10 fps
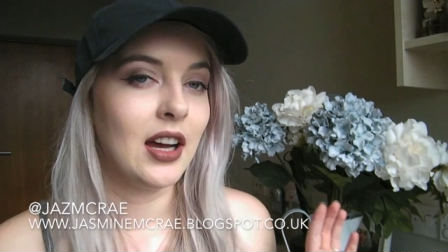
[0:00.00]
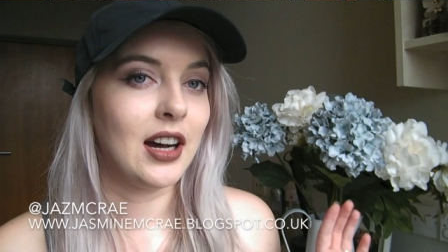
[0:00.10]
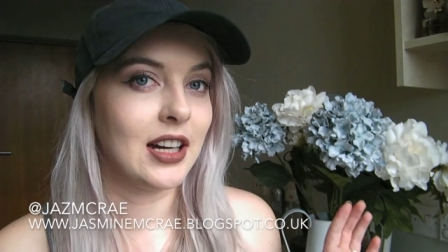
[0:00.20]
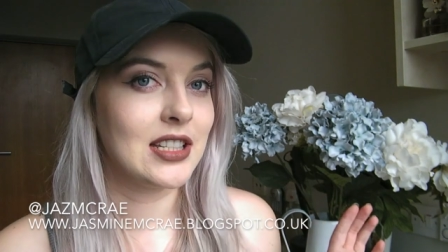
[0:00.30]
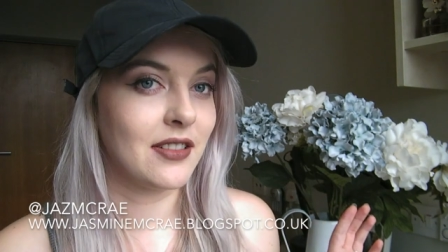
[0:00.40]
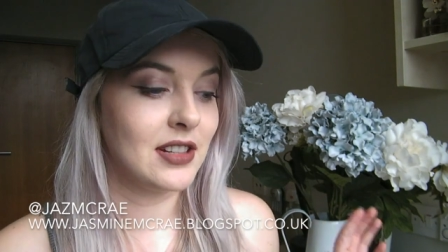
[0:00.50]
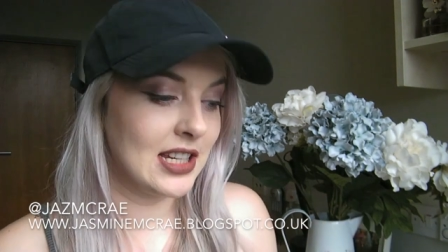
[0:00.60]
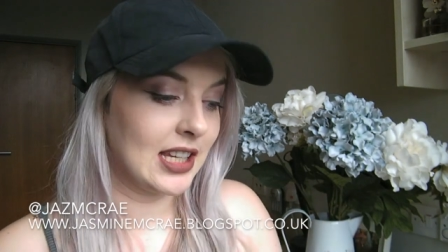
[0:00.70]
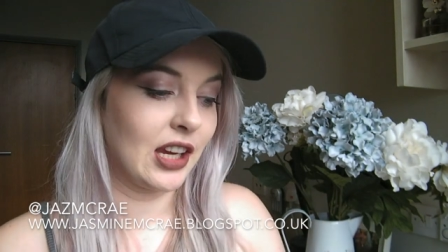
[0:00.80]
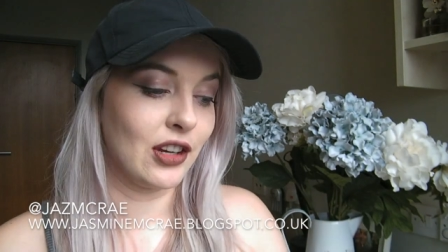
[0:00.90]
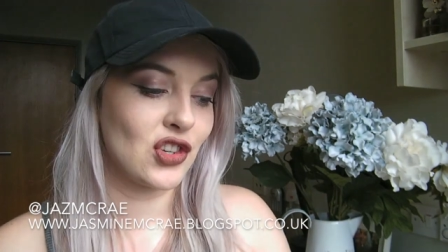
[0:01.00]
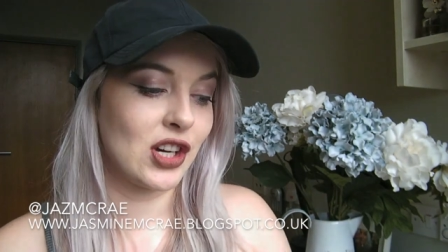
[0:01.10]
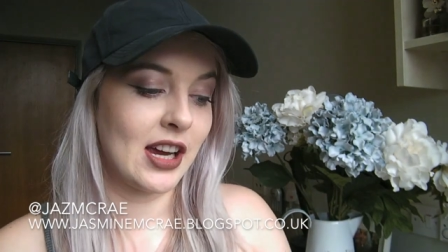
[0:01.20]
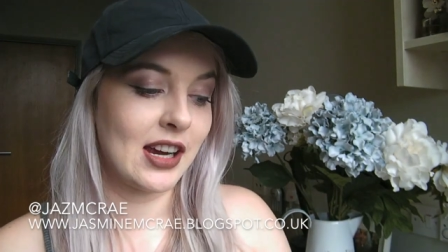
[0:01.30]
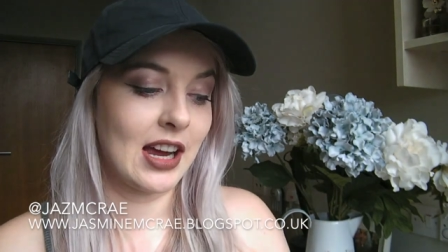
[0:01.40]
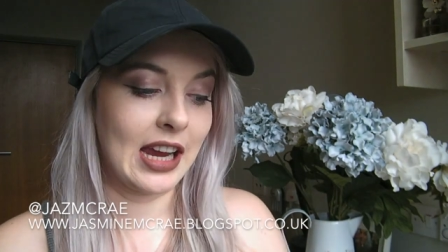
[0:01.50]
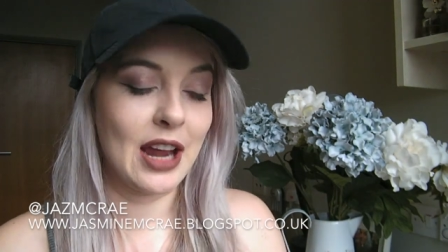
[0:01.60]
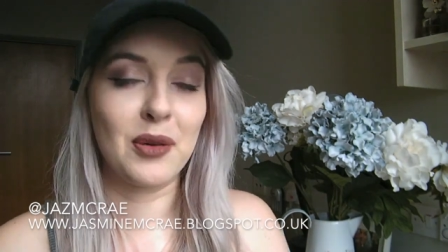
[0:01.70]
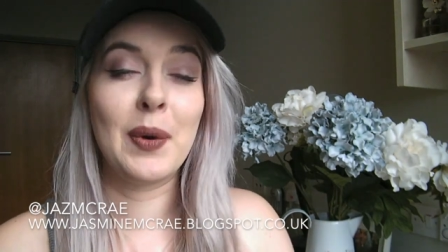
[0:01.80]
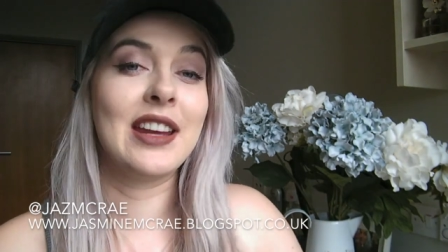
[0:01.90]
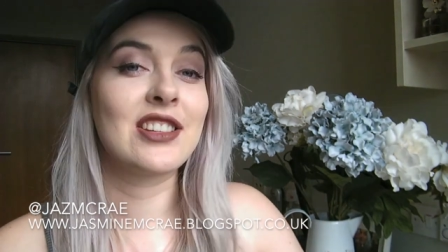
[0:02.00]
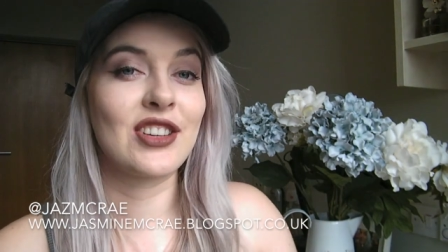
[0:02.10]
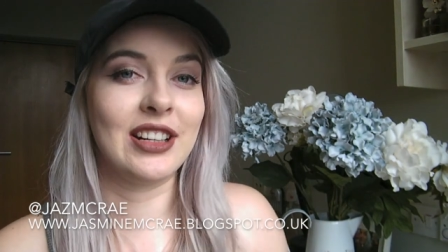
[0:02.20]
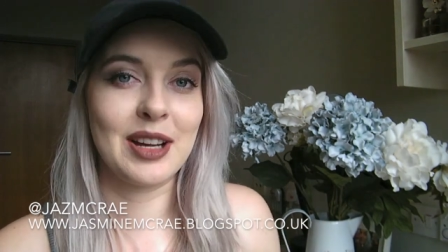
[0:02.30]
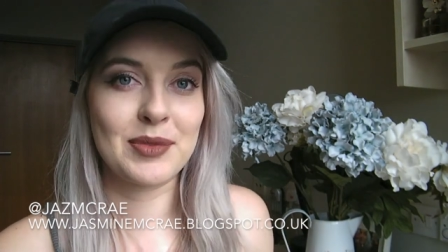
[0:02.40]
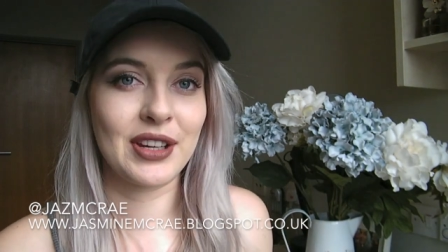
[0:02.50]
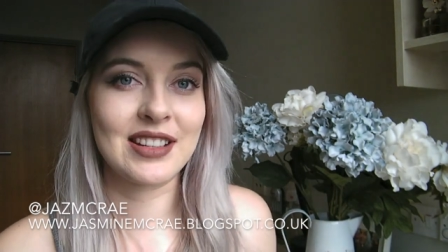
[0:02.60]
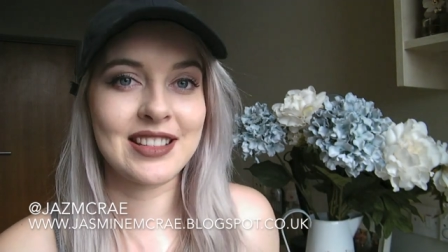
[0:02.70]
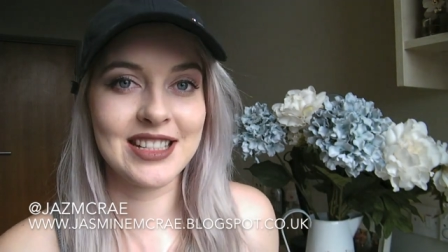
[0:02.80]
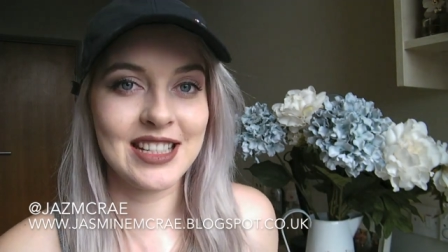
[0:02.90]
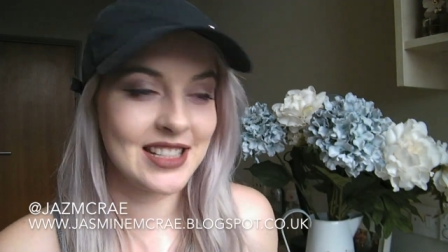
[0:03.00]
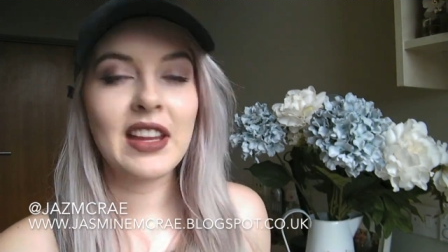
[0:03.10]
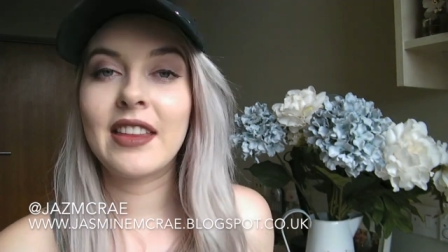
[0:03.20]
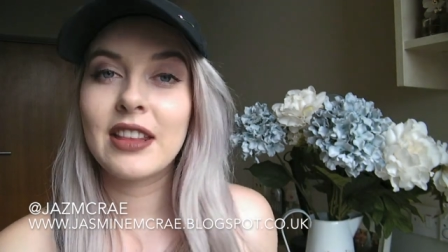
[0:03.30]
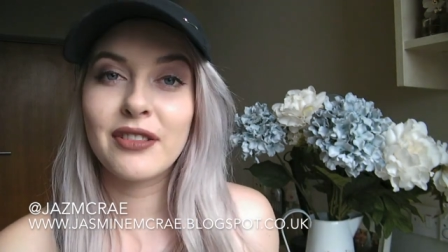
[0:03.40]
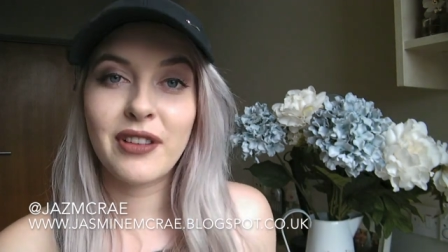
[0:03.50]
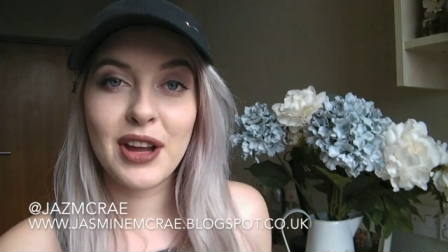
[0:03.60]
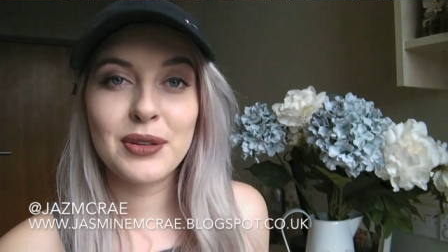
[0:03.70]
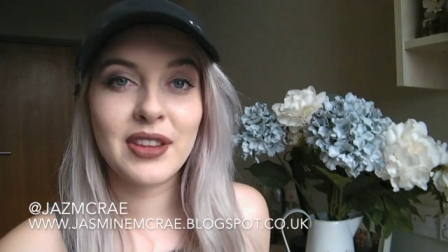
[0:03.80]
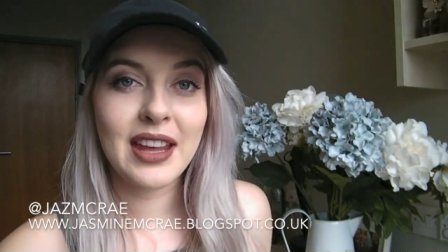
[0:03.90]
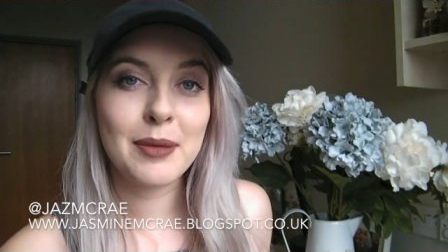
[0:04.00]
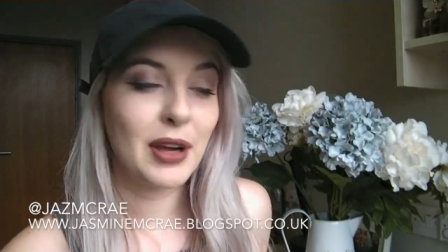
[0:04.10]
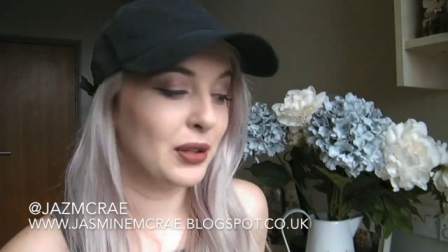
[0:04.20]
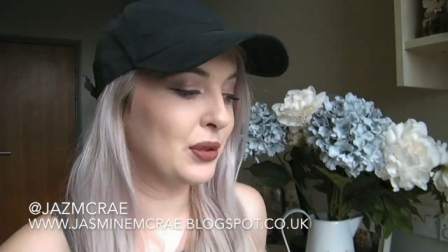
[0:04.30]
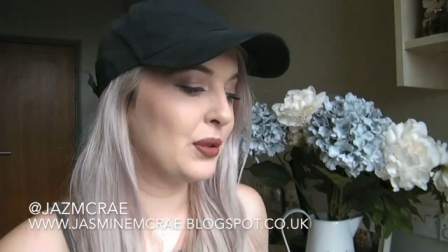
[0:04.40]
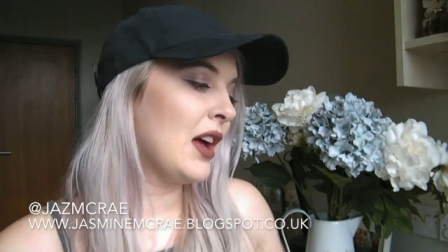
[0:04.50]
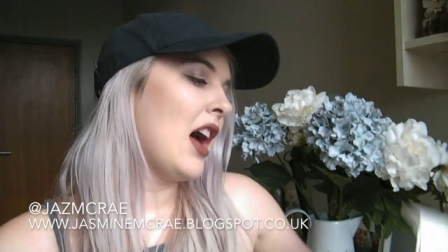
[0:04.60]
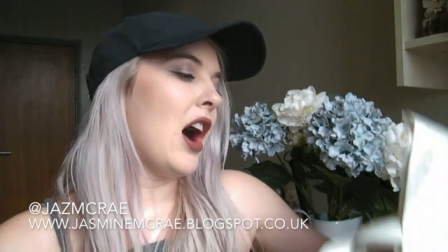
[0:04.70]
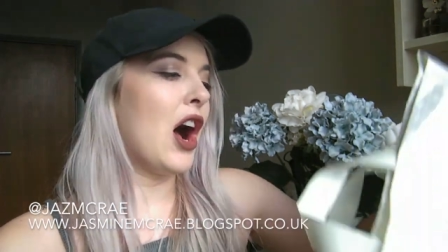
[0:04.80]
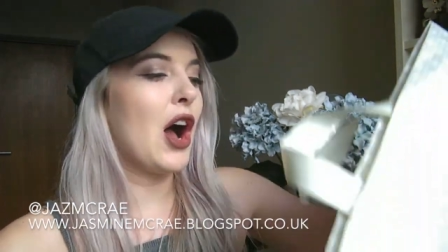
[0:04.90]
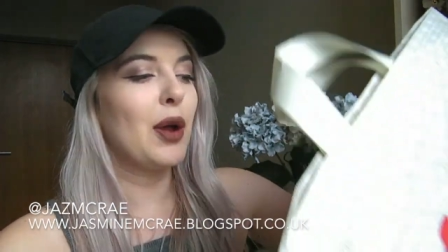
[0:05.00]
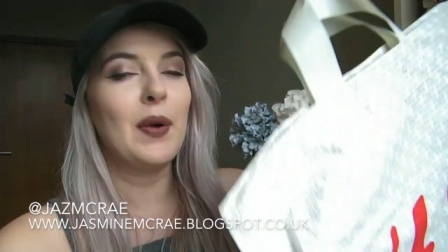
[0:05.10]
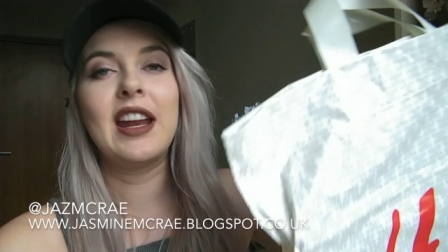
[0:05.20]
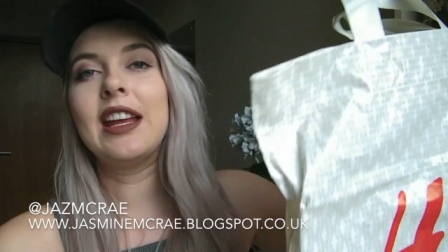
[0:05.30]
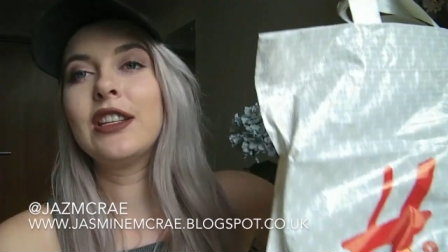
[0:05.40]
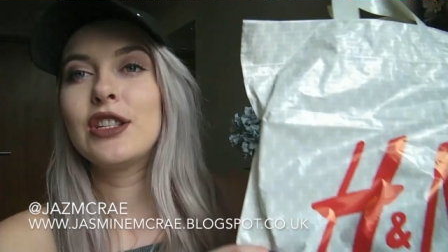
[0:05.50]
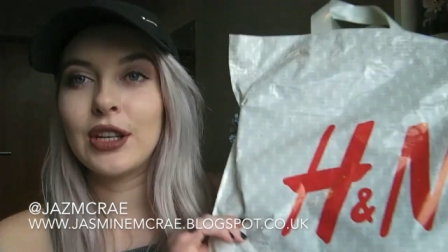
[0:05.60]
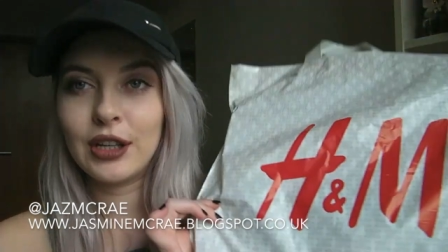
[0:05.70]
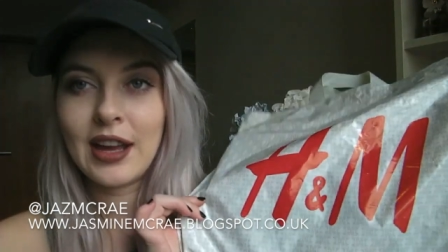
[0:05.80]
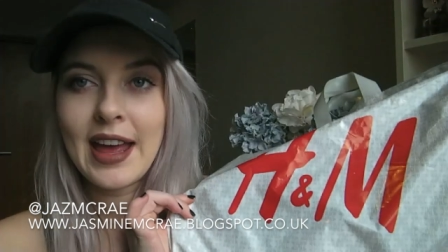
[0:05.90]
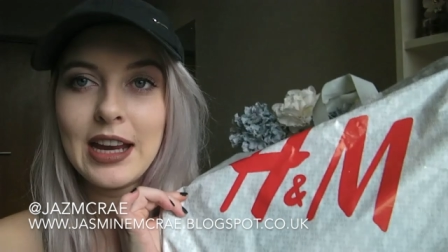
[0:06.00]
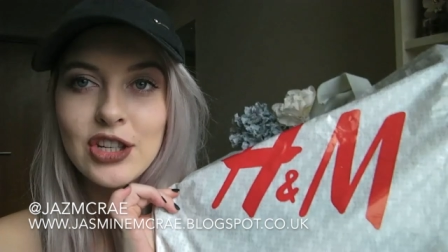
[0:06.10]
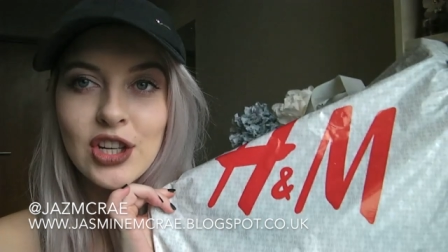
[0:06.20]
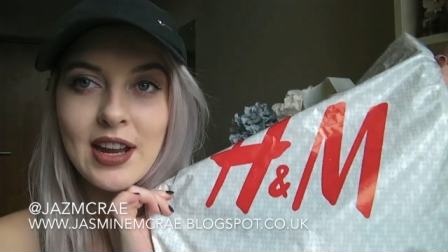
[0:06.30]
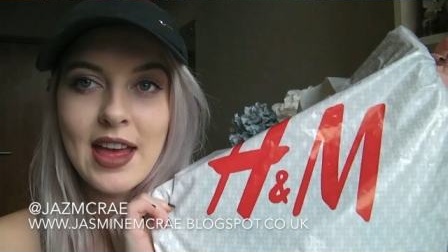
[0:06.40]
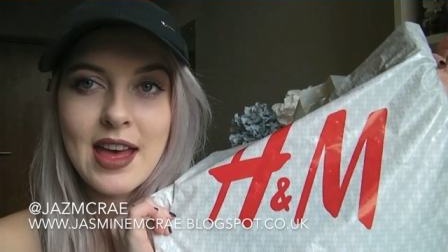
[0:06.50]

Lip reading: I'd definitely say go and try it. I cannot wait to try it. I'm so excited. And then the final thing in my haul, I went into H&M,